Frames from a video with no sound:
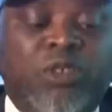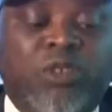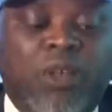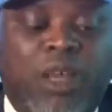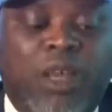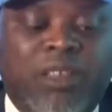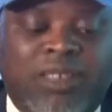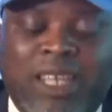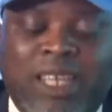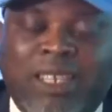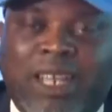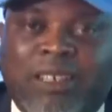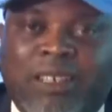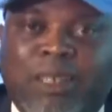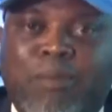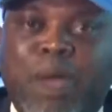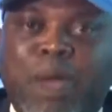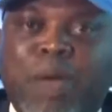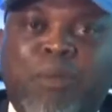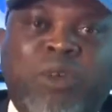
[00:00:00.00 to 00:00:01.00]
sent out
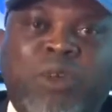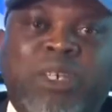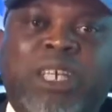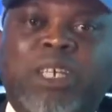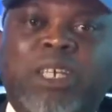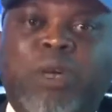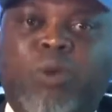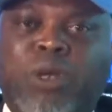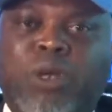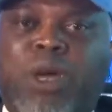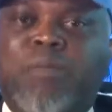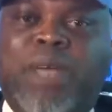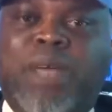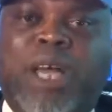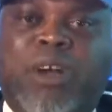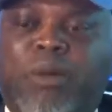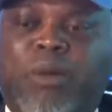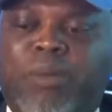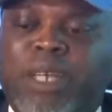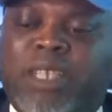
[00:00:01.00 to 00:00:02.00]
a memo that they will not be
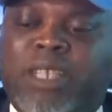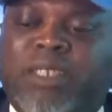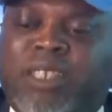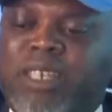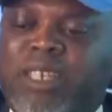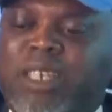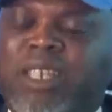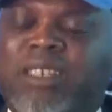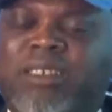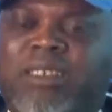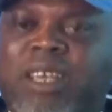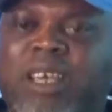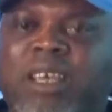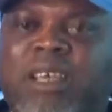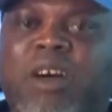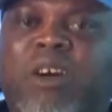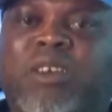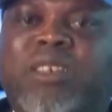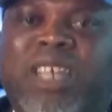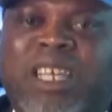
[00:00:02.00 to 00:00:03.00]
accommodating these
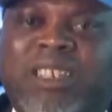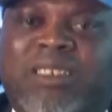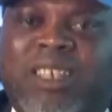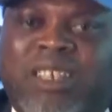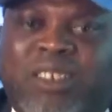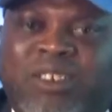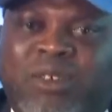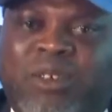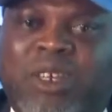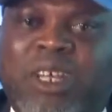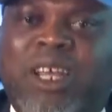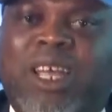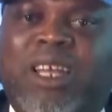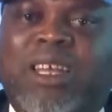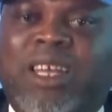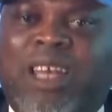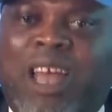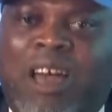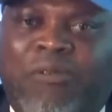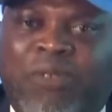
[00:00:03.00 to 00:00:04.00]
unnecessary
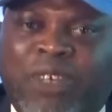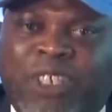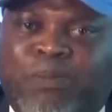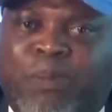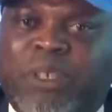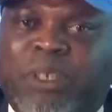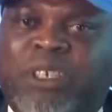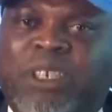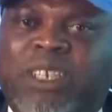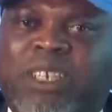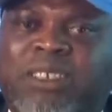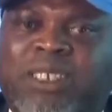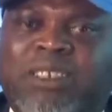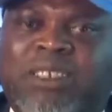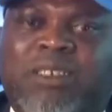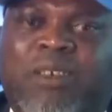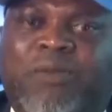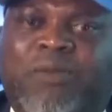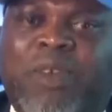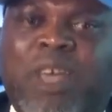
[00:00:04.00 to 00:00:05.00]
and lavish
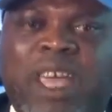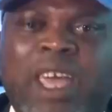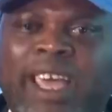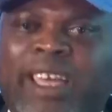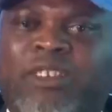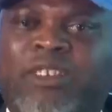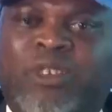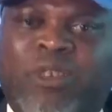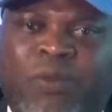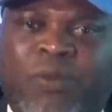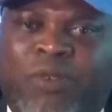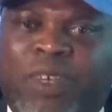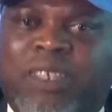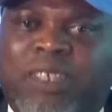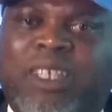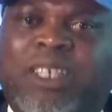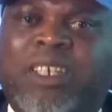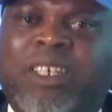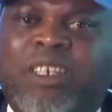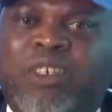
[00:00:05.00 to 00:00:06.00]
purchases of SUVs
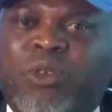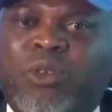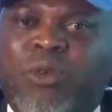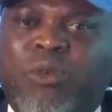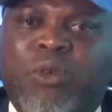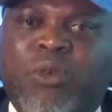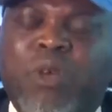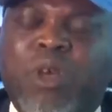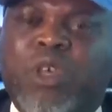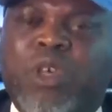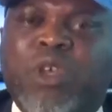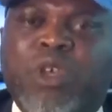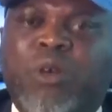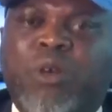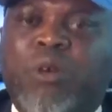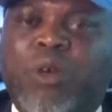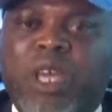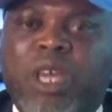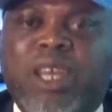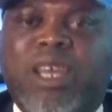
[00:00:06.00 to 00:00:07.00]
that they do, you
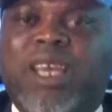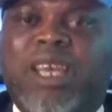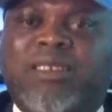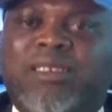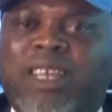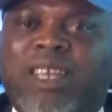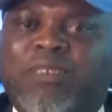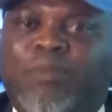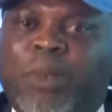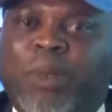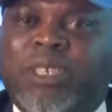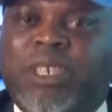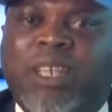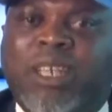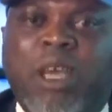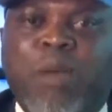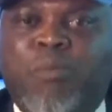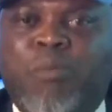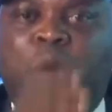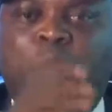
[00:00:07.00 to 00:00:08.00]
know, in next year's budget.
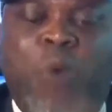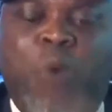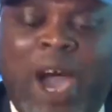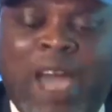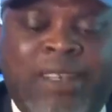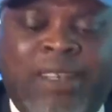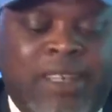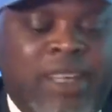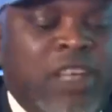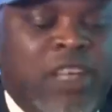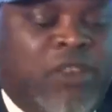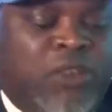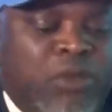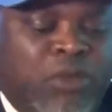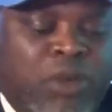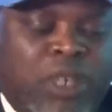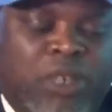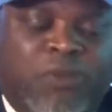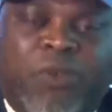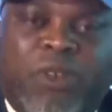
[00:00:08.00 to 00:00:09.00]
But why did they
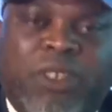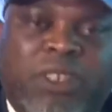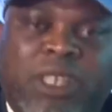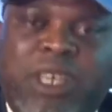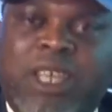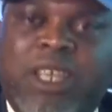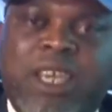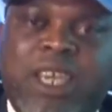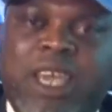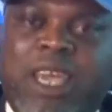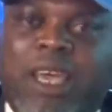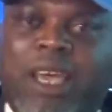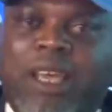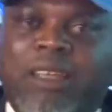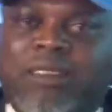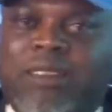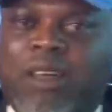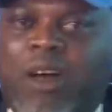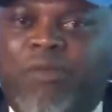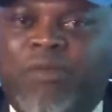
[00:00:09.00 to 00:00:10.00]
do it for 3
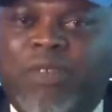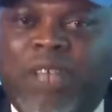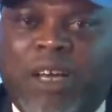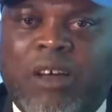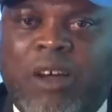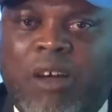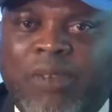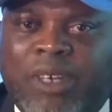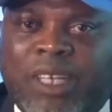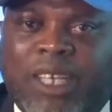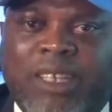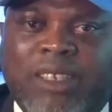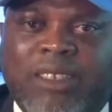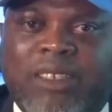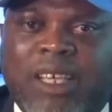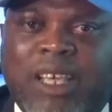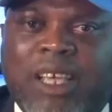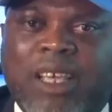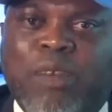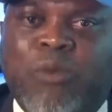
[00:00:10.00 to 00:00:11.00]
years of their
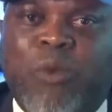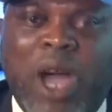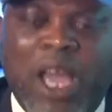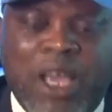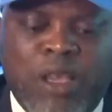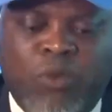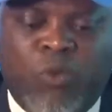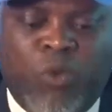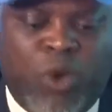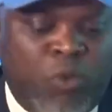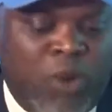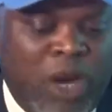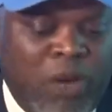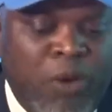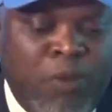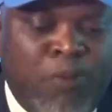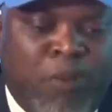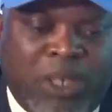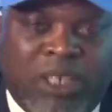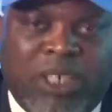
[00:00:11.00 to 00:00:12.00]
governance? Why are
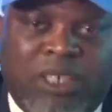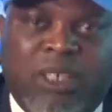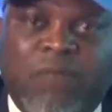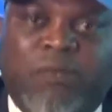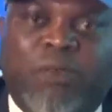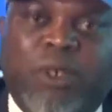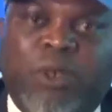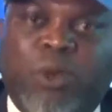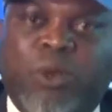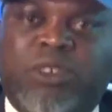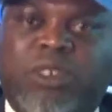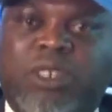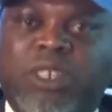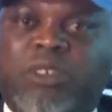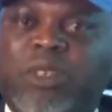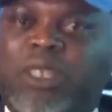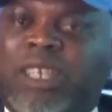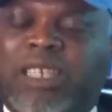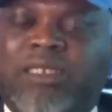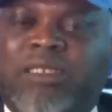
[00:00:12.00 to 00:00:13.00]
we budgeting for those things?
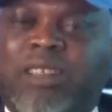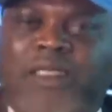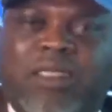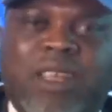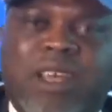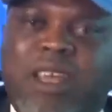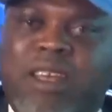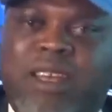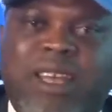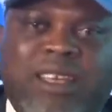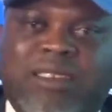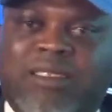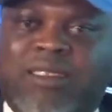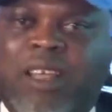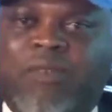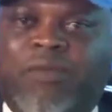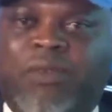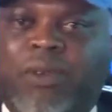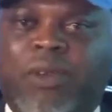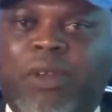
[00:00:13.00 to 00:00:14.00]
So there's nothing in next
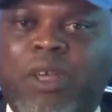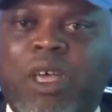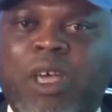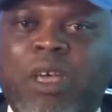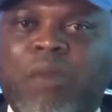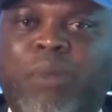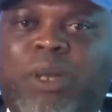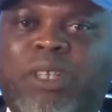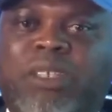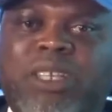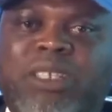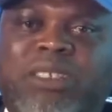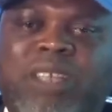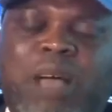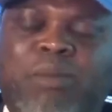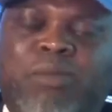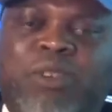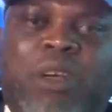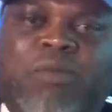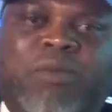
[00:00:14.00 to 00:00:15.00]
level. But in
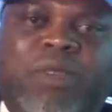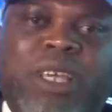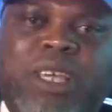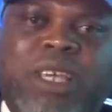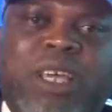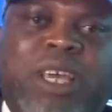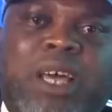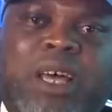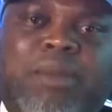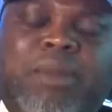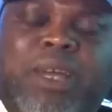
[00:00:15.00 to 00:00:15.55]
terms of the,